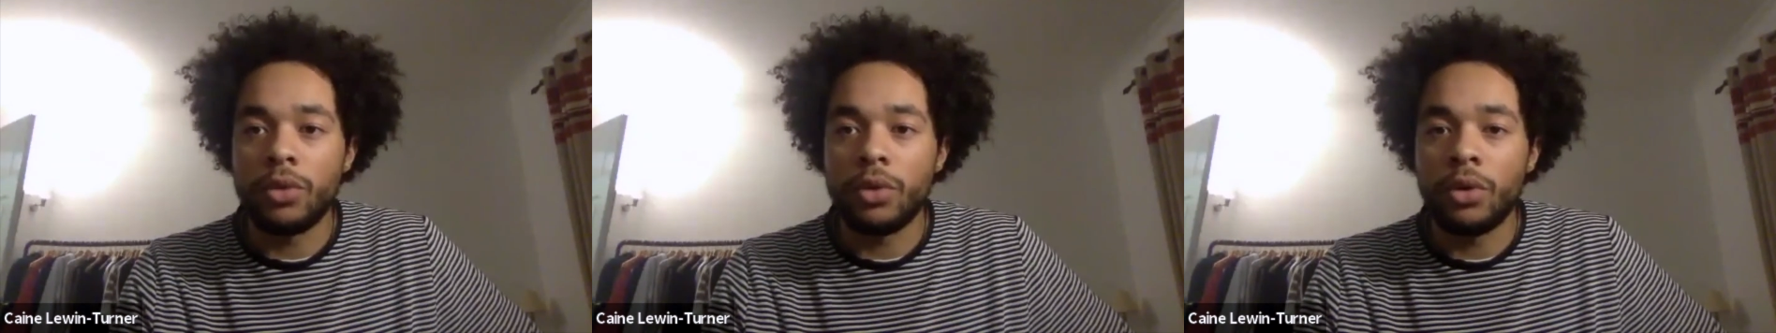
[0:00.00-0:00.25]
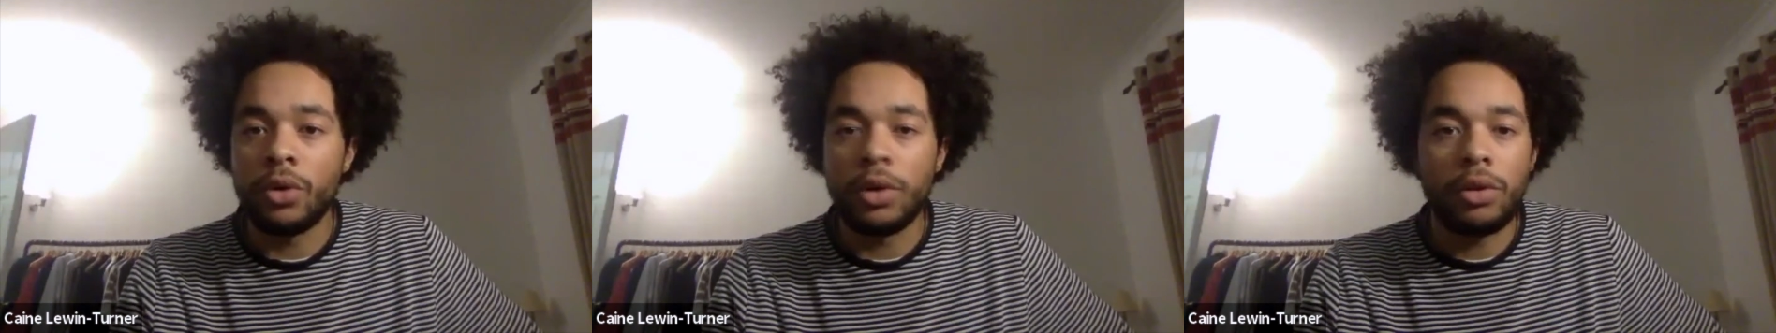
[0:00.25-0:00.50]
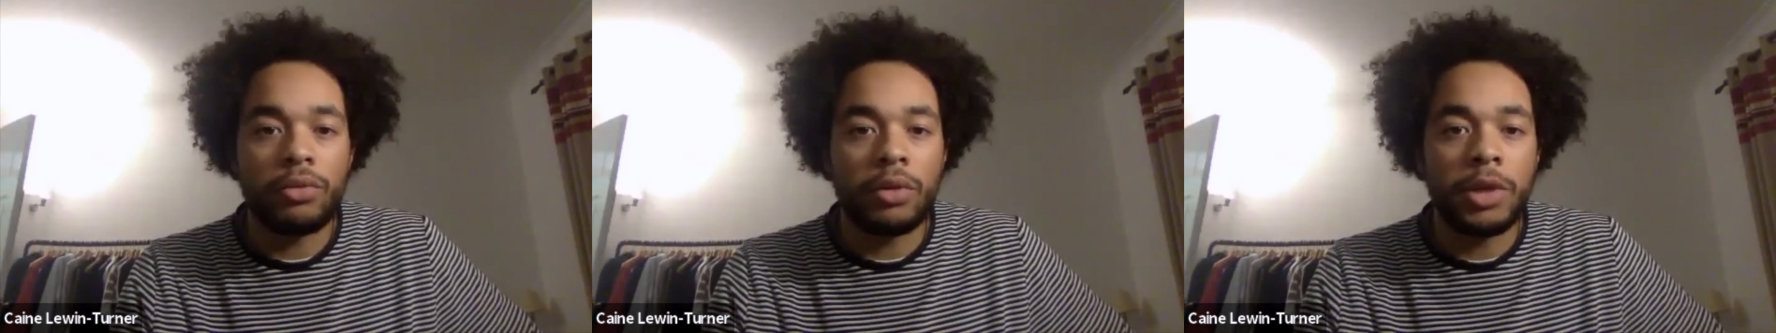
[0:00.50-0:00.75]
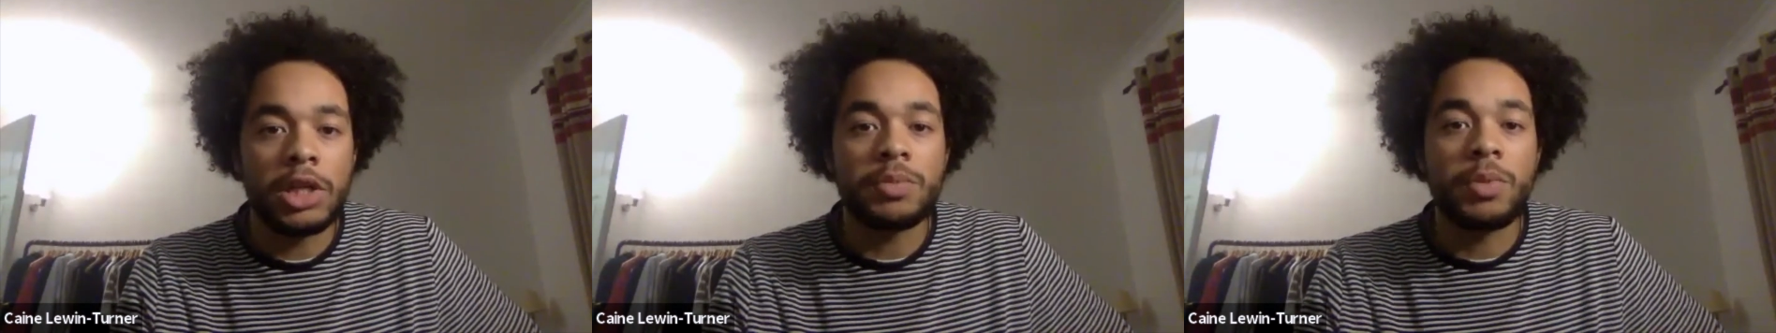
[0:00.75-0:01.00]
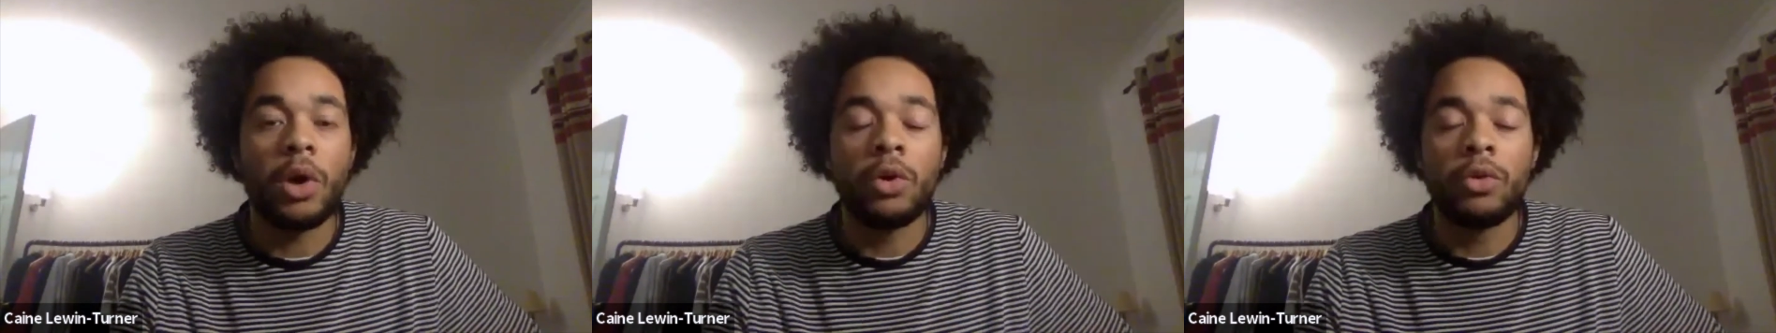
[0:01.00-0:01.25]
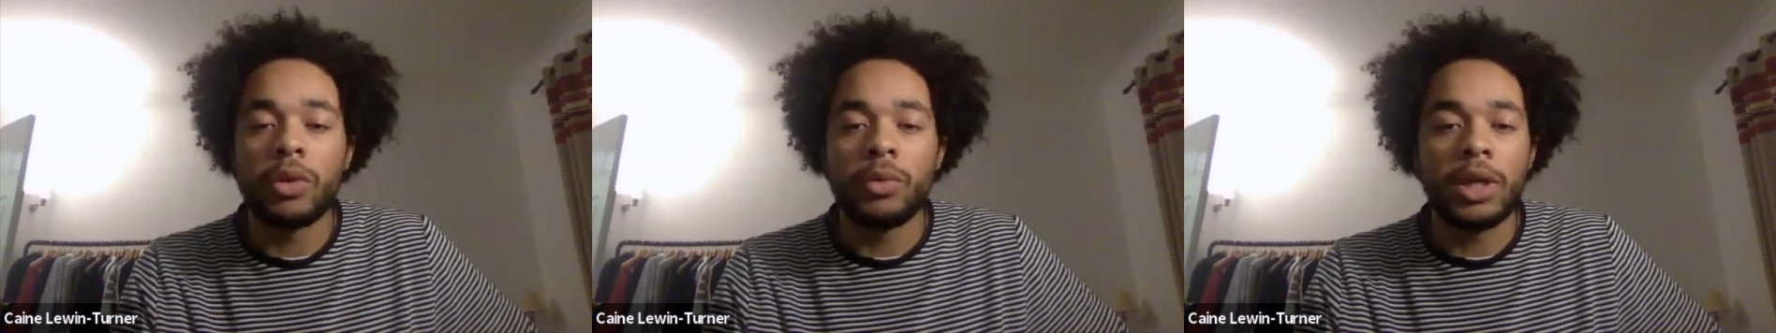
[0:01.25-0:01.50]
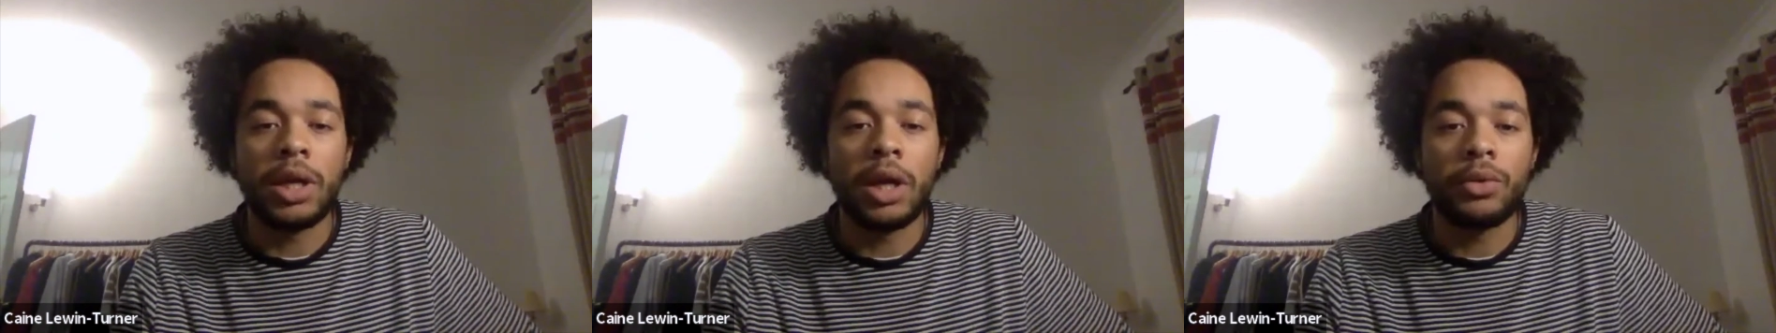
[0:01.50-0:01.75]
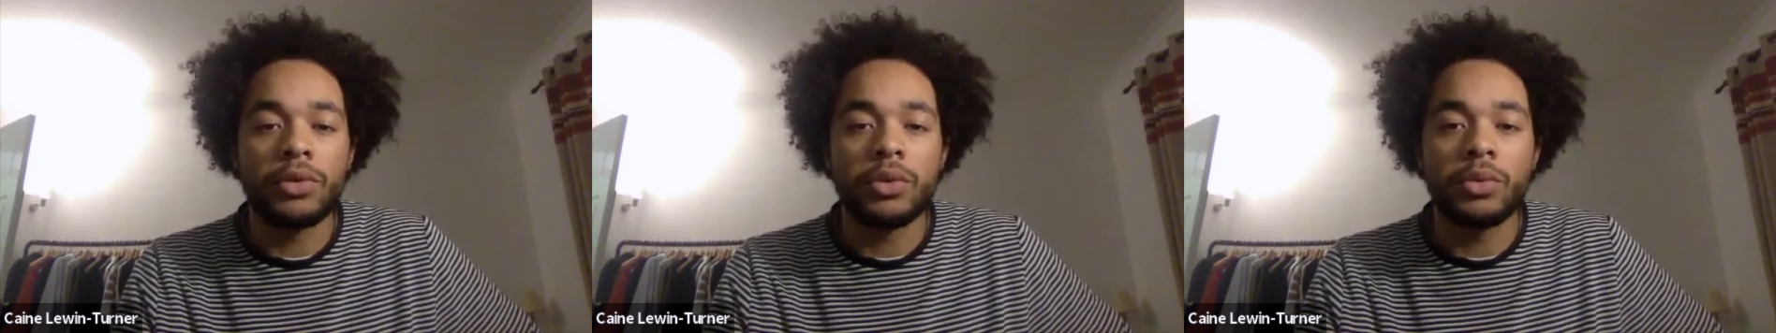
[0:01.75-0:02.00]
longer than 3 minutes, but hopefully we can get
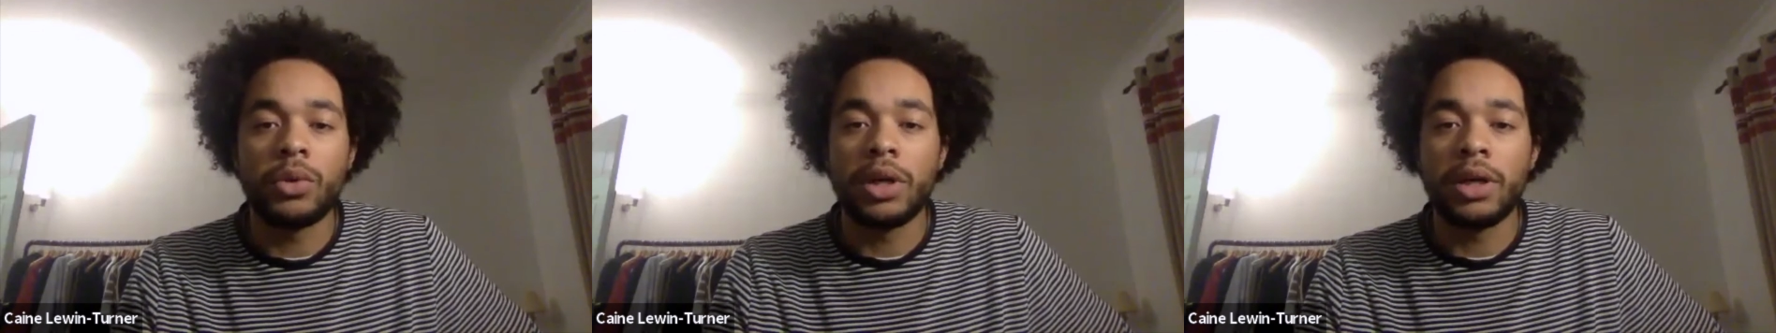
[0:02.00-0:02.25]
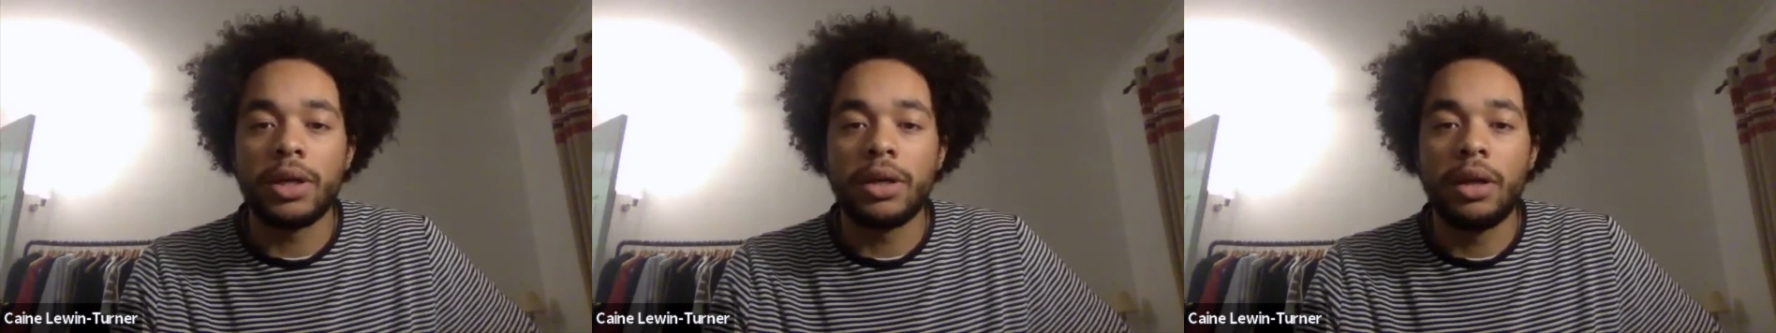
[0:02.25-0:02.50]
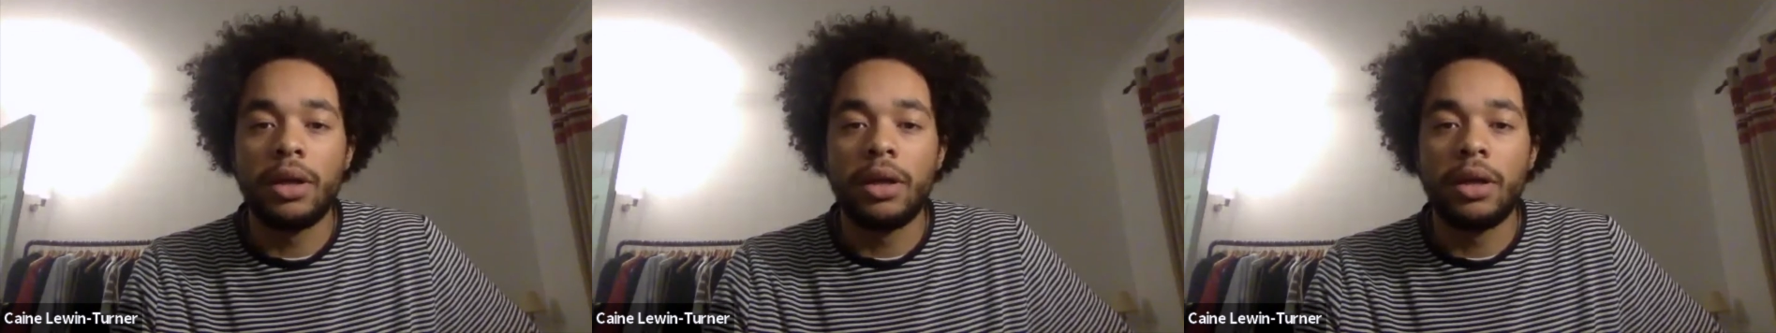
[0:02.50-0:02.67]
on to what a